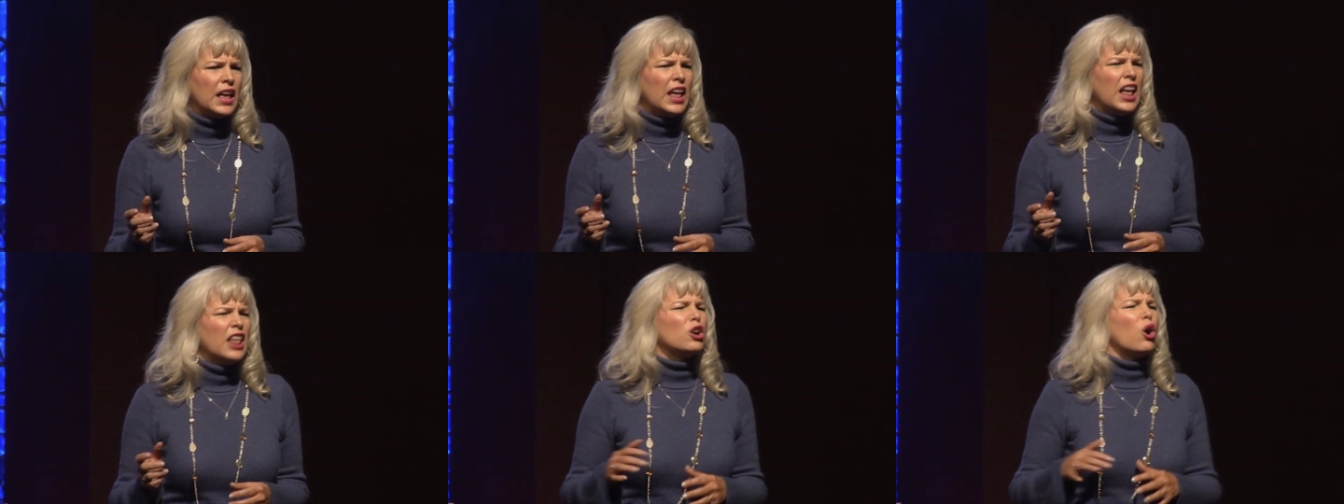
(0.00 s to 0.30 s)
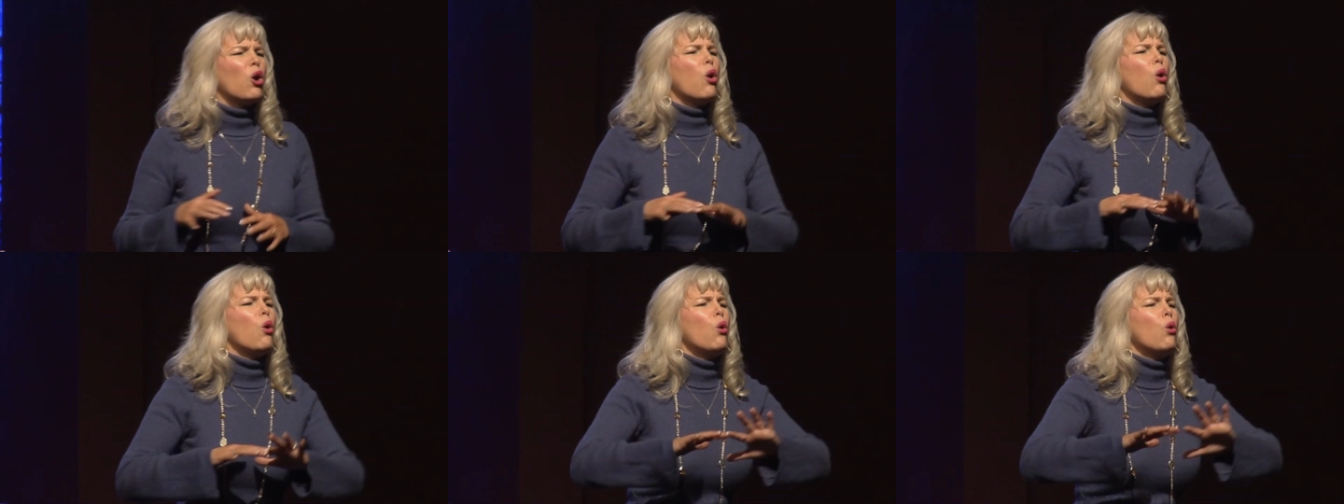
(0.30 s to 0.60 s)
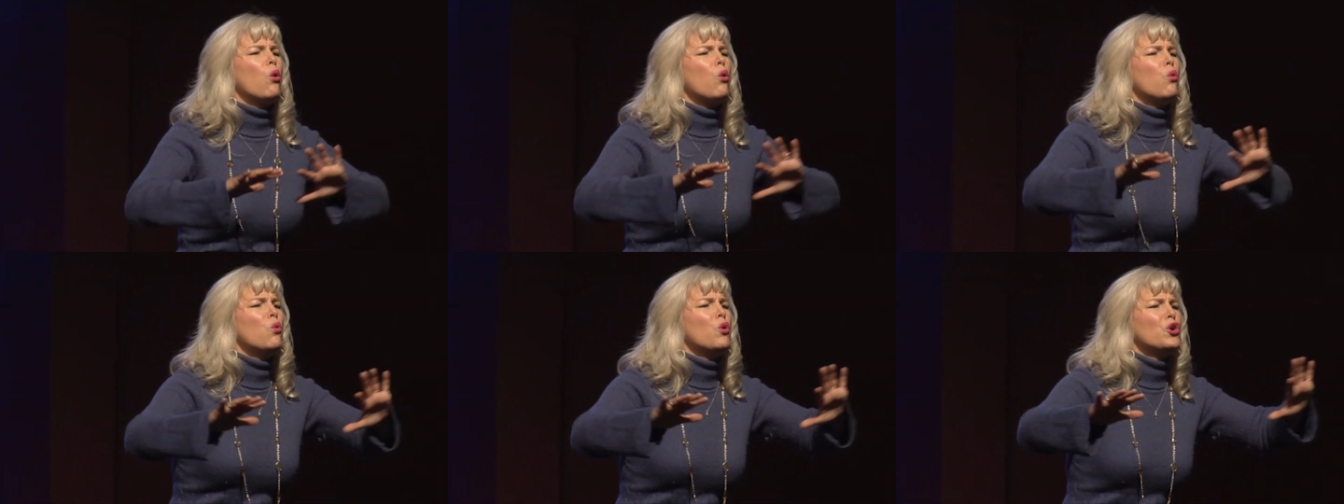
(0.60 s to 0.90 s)
The
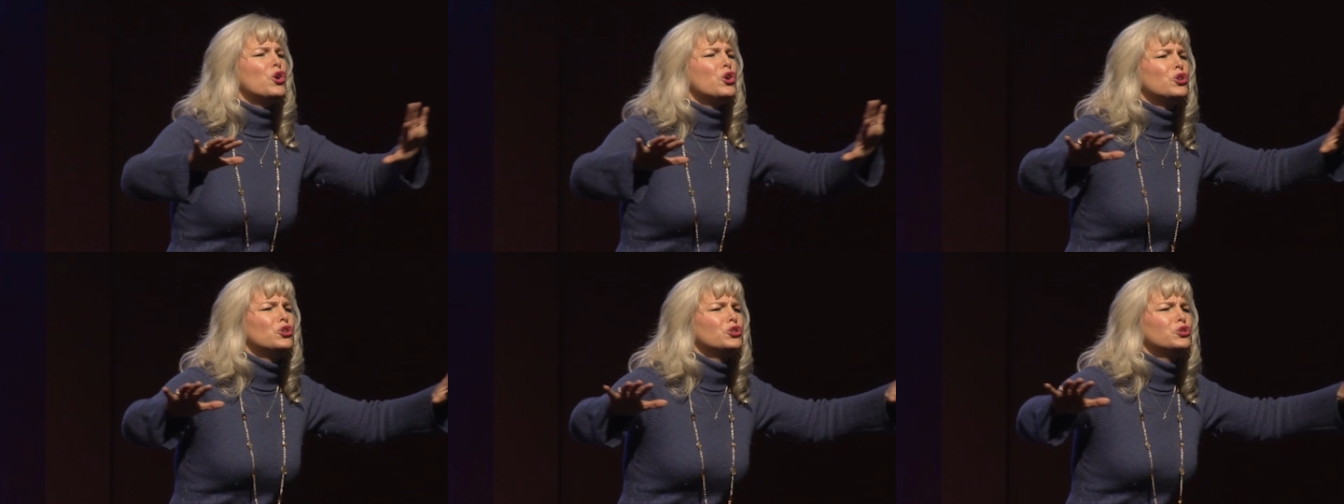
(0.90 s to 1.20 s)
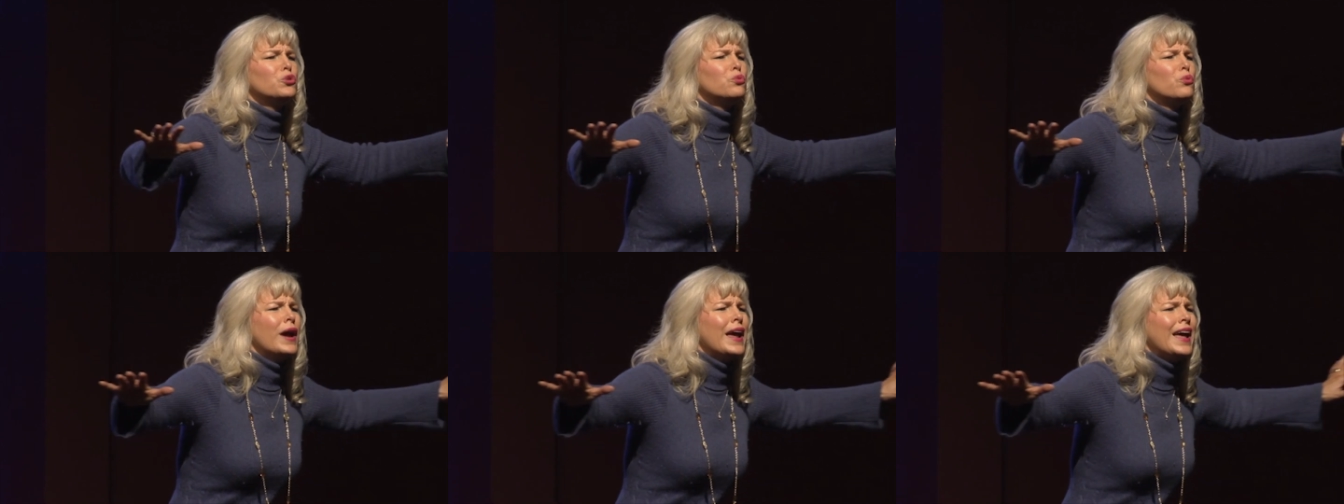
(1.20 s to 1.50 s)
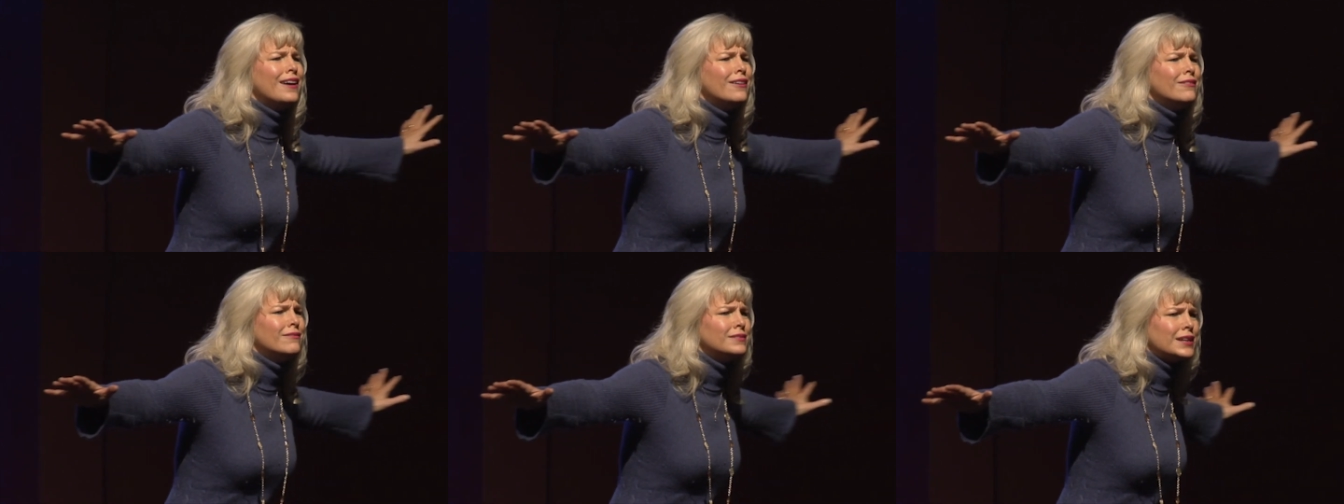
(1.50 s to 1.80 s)
whole world
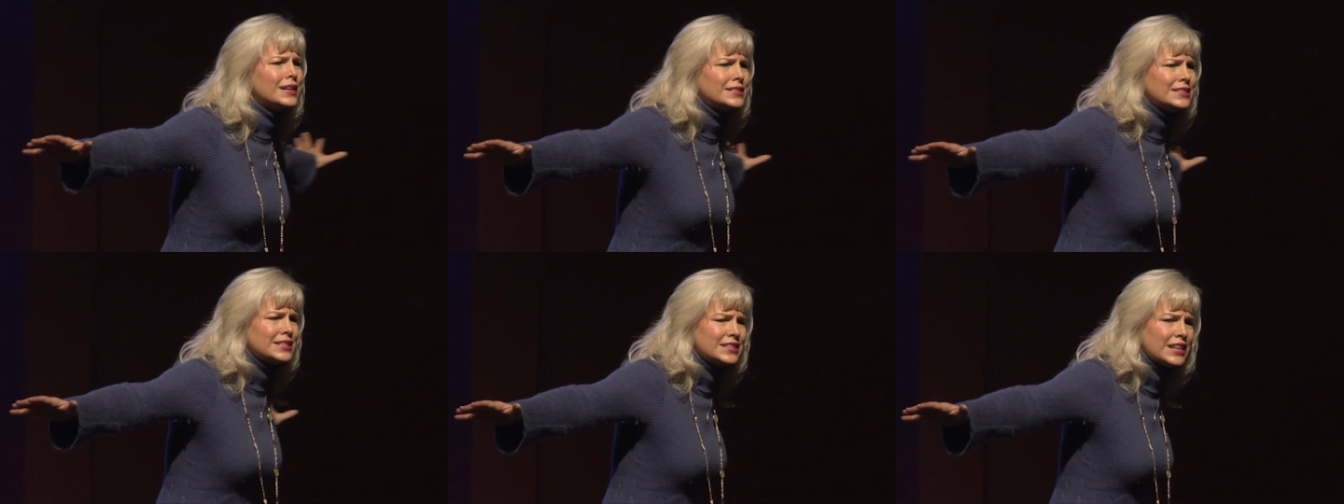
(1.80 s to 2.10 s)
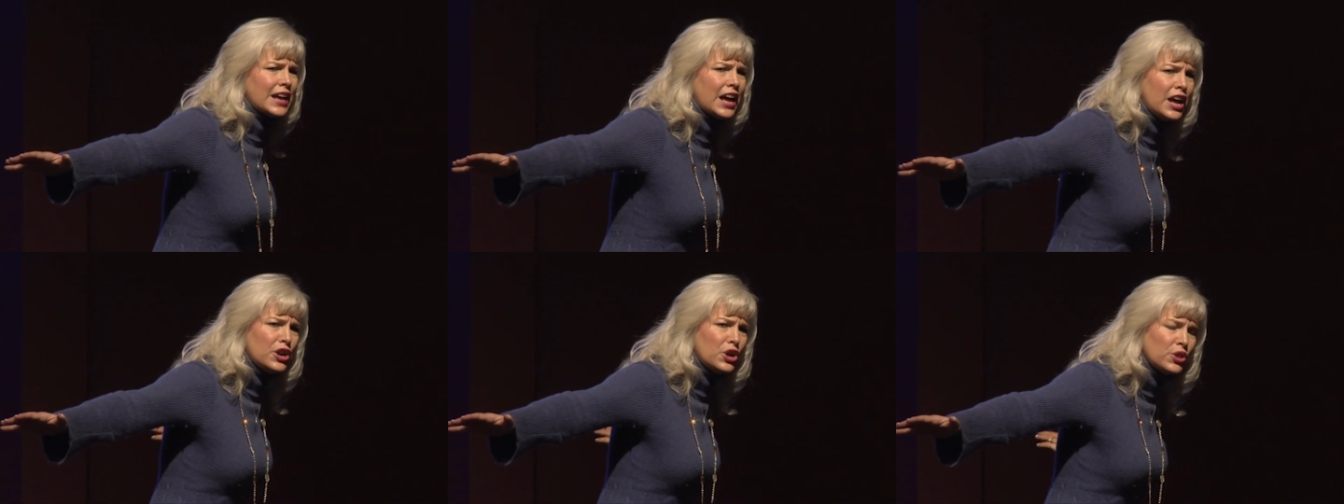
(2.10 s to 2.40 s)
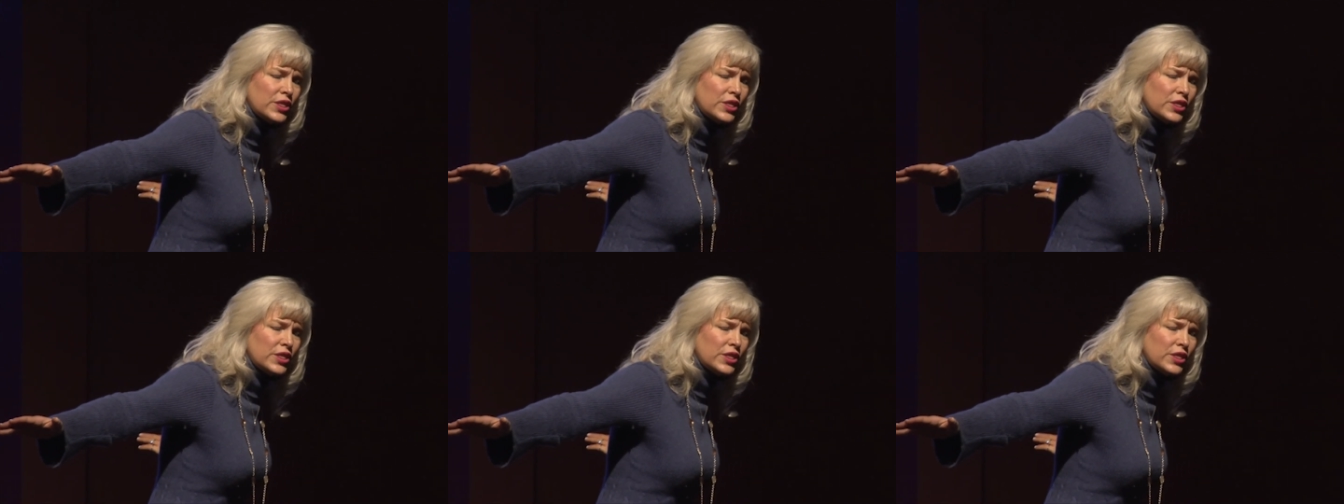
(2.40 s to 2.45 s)
around us is under